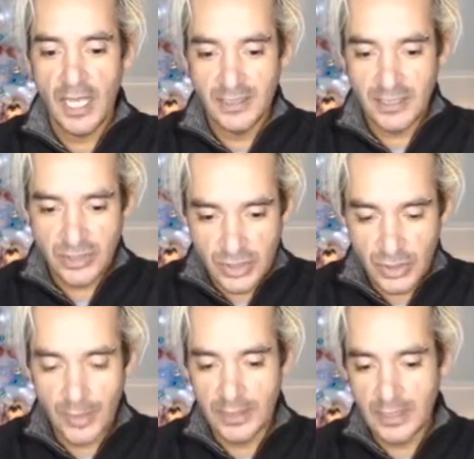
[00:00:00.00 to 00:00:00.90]
Just
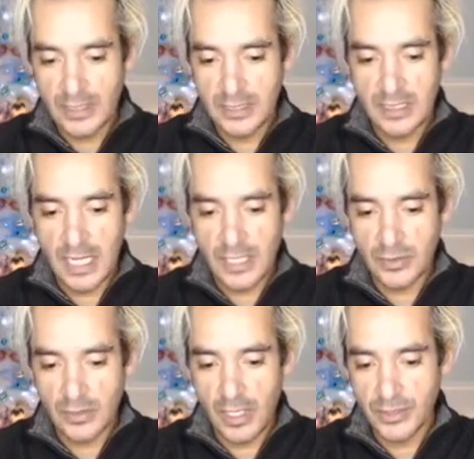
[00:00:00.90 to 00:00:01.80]
do it. This is an
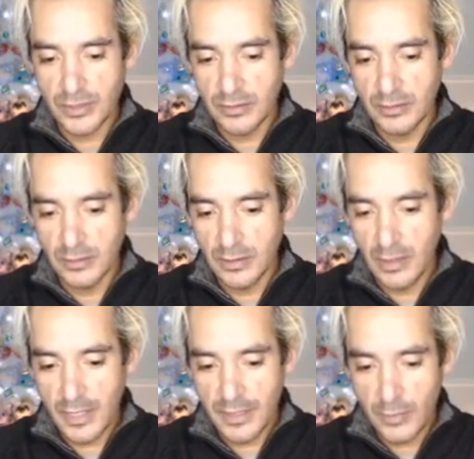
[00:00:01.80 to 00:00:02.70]
astrological
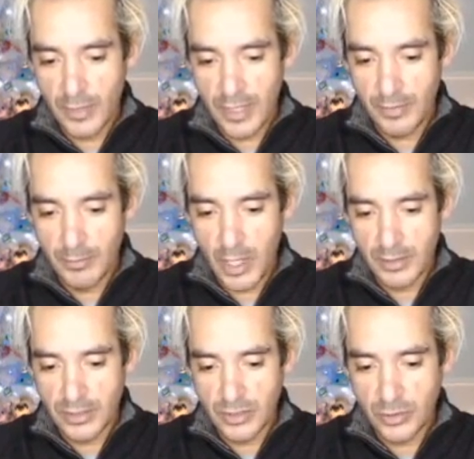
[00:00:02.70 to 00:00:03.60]
law here. Whenever
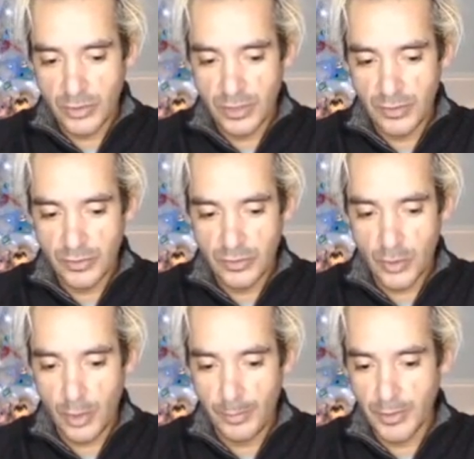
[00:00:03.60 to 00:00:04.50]
Mars is cruising through
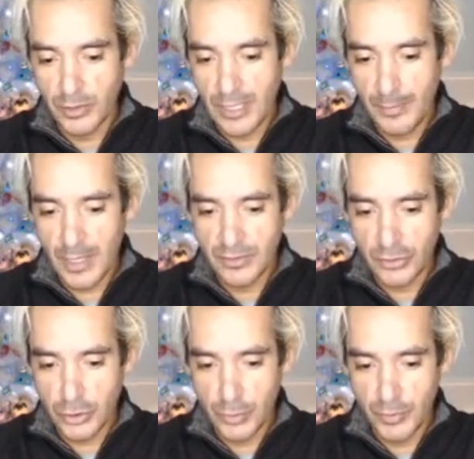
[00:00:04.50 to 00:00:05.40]
Scorpio, Geminis are
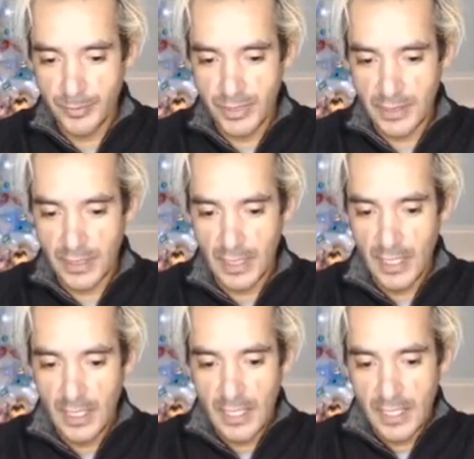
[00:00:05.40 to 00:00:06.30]
super busy.
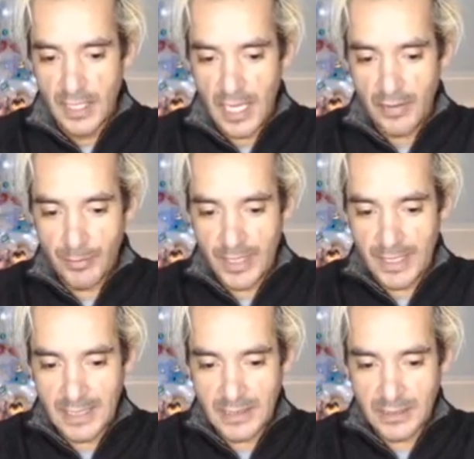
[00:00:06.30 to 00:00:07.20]
Everybody
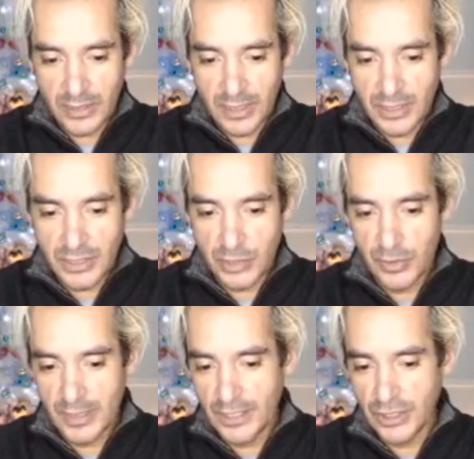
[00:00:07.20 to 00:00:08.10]
is looking at your
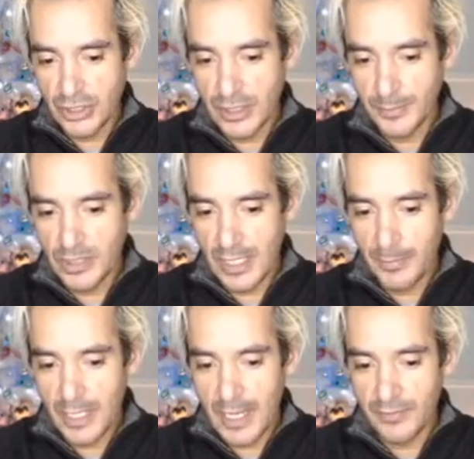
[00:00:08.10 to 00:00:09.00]
relationships,
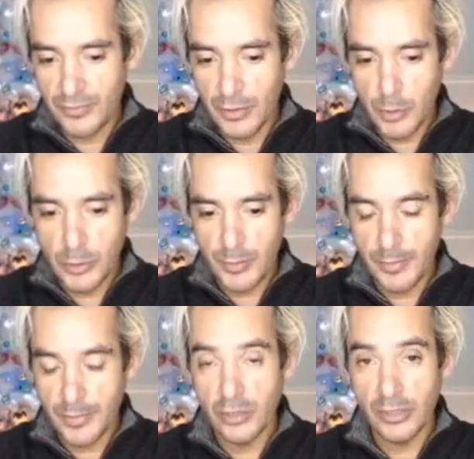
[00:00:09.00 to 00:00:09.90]
Gemini, and for the most
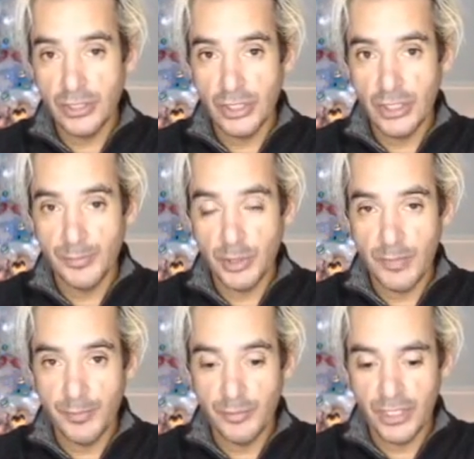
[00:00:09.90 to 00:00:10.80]
part, your relationship
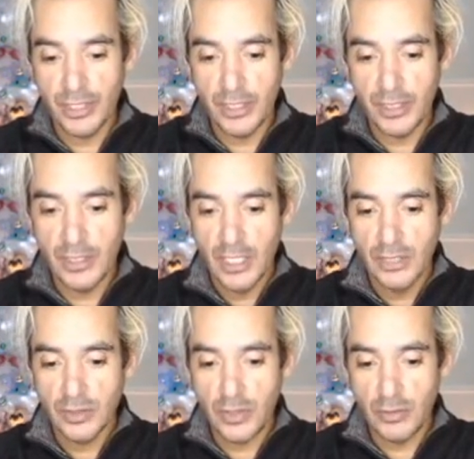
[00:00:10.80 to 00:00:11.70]
should be pretty good.
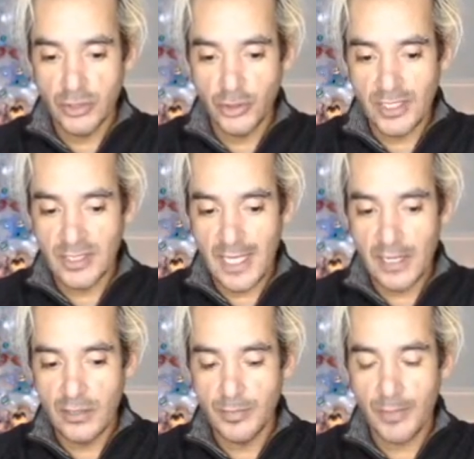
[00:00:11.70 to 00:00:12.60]
So don't stress that
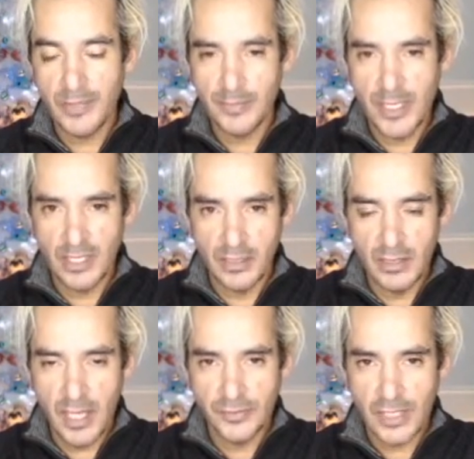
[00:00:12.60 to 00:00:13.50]
out. You're probably spending a
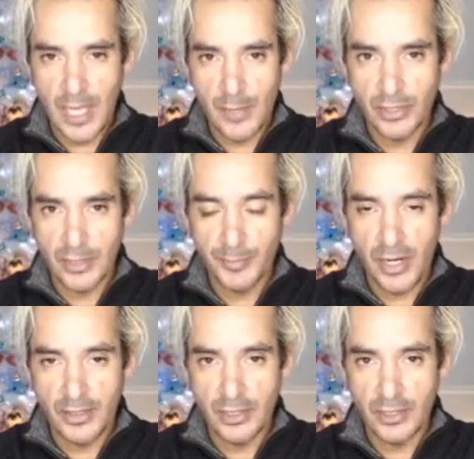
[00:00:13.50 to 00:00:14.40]
lot of time with your
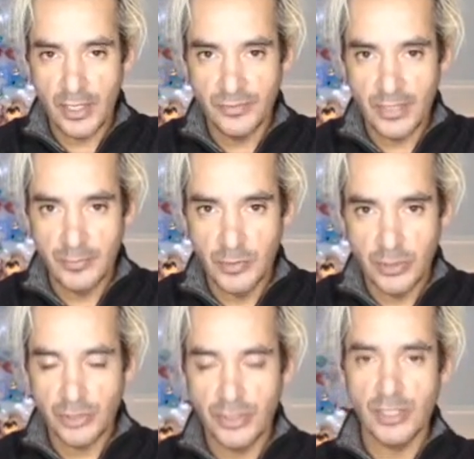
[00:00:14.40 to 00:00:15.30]
partner, a lot of time
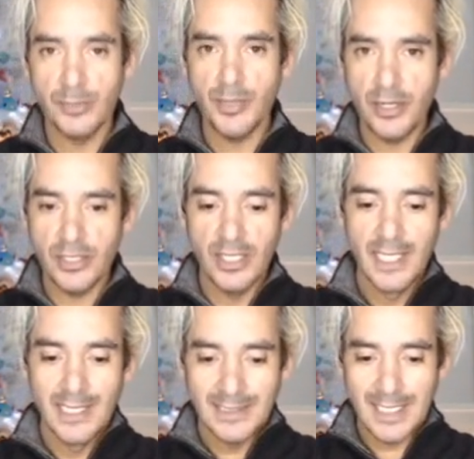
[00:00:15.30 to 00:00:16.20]
nurturing your partner,
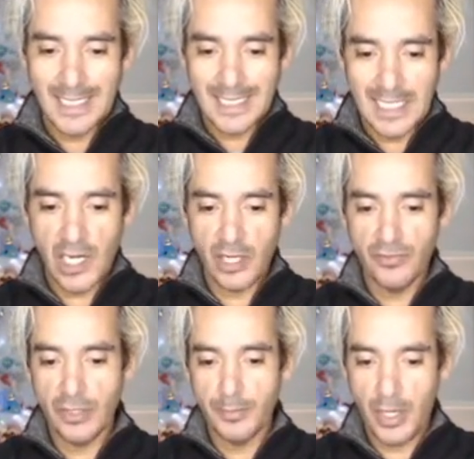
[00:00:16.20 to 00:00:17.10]
taking care of
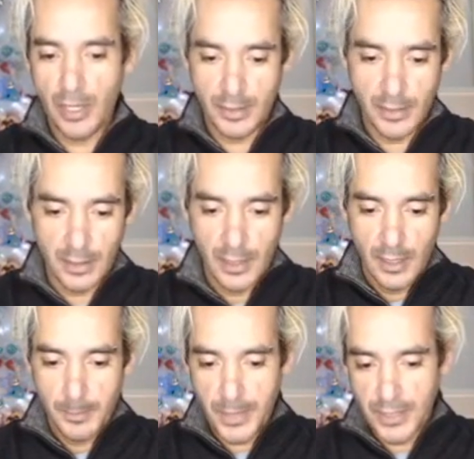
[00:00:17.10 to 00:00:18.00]
your partner.
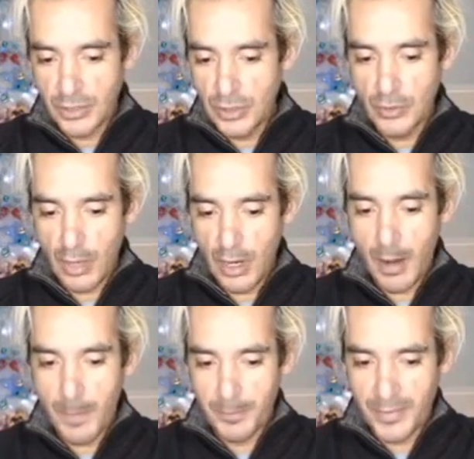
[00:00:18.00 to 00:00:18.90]
But you
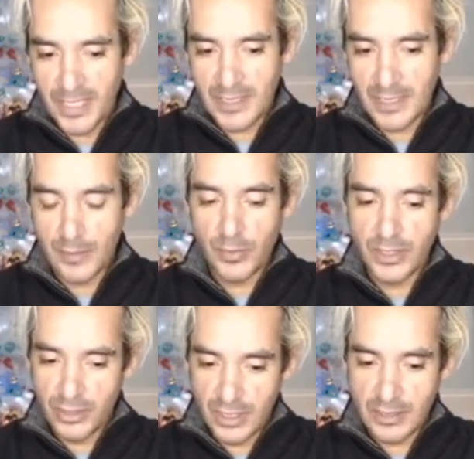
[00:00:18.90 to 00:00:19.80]
are busy, and when
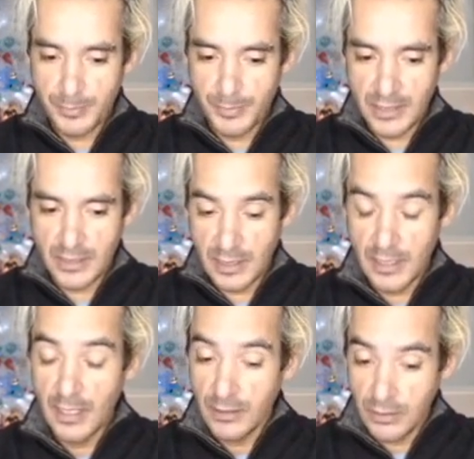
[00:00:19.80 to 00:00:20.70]
you're this
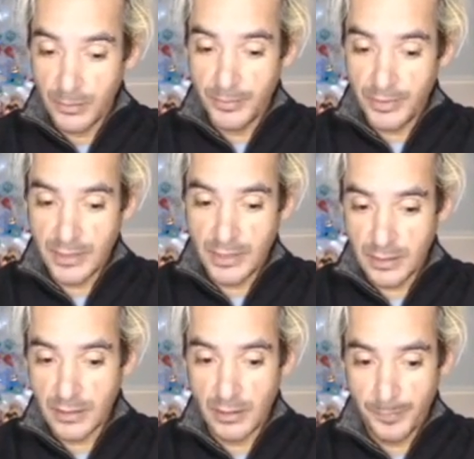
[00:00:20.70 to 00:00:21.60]
busy, you're busy.
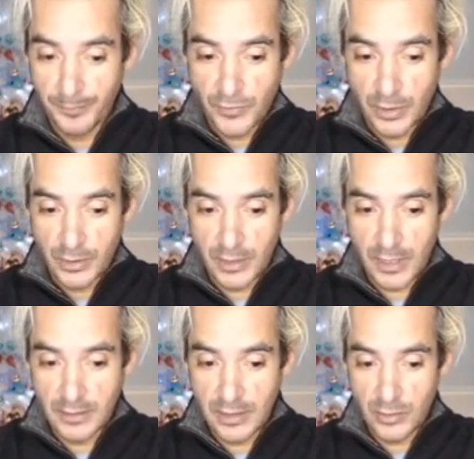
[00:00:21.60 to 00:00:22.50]
So you got
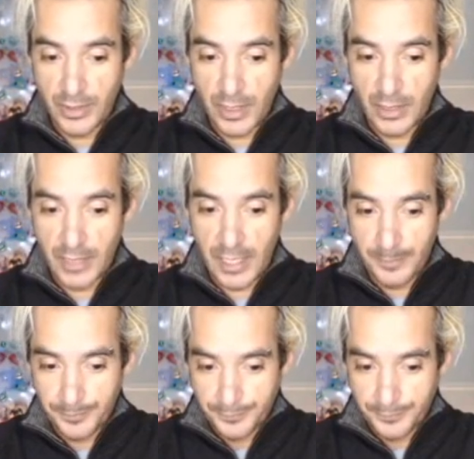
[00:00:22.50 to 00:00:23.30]
to deal with all of that.